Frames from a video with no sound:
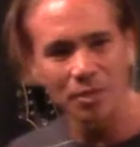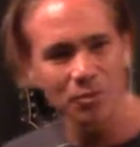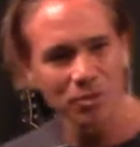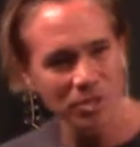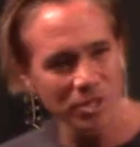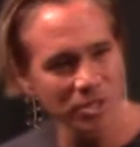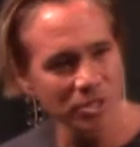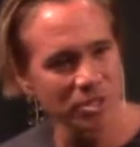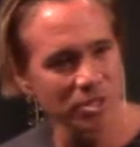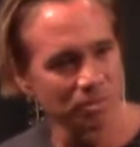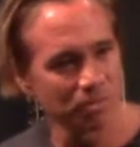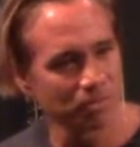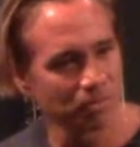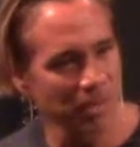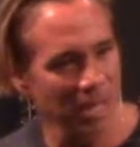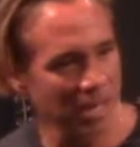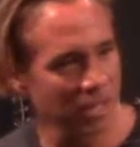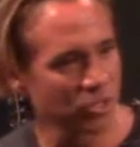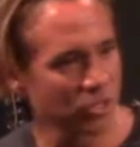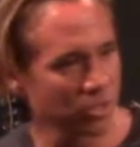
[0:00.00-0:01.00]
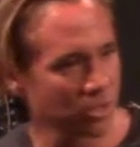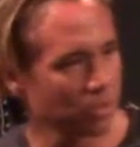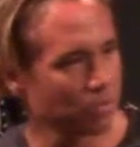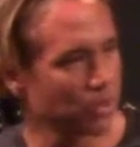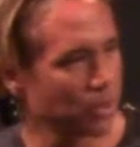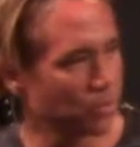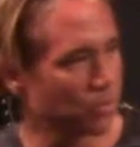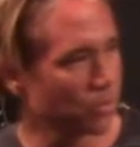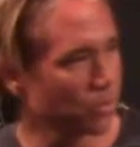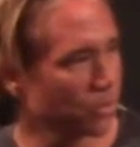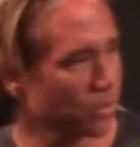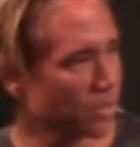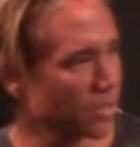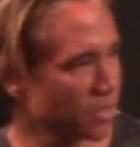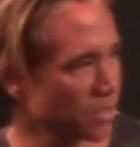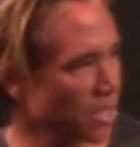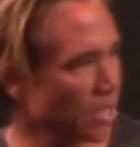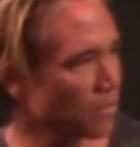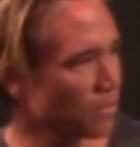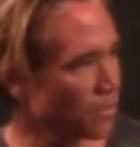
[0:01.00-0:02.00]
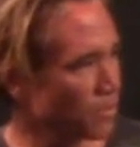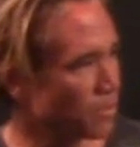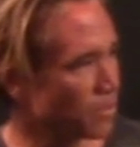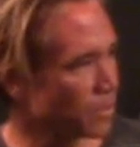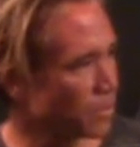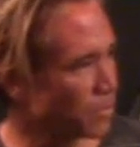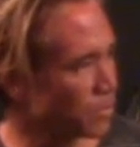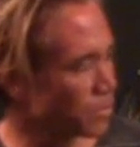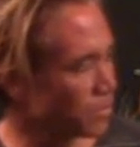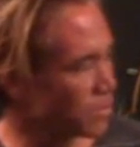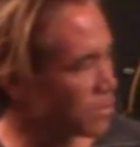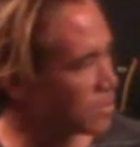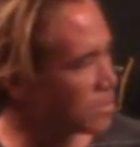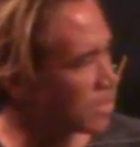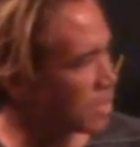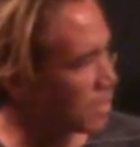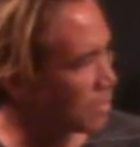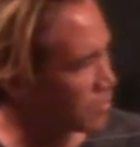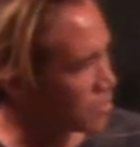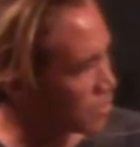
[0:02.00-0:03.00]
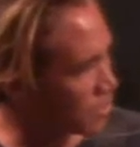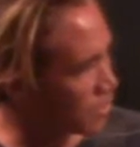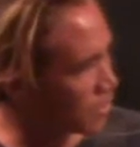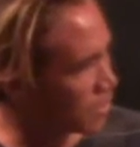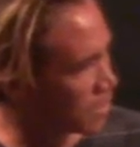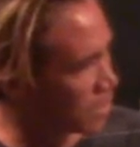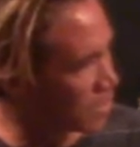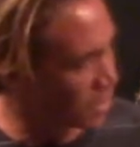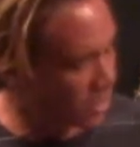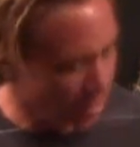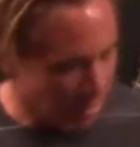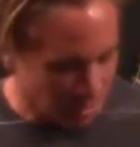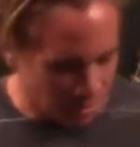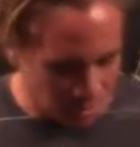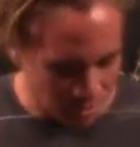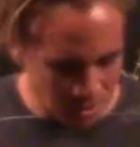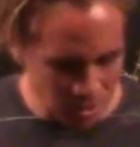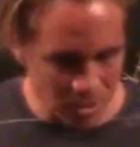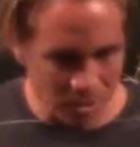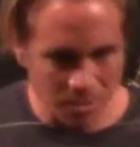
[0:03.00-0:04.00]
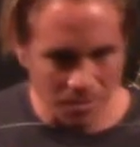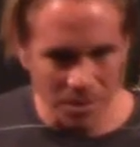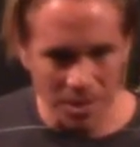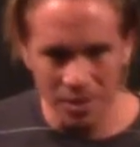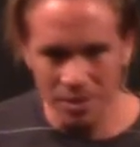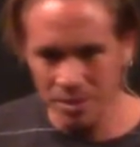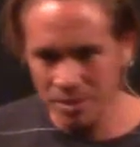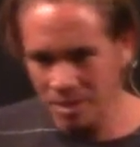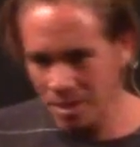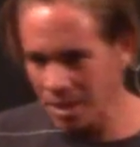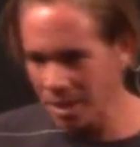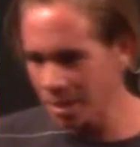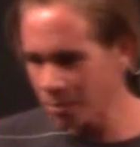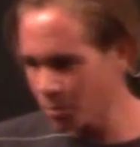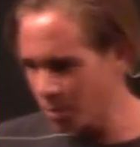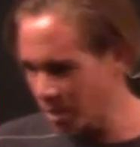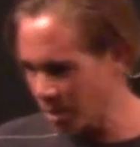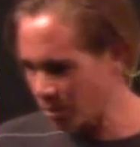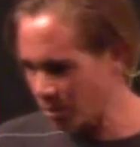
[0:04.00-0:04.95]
released to pastor the people and disciple the people who were being saved. So this is about the time when,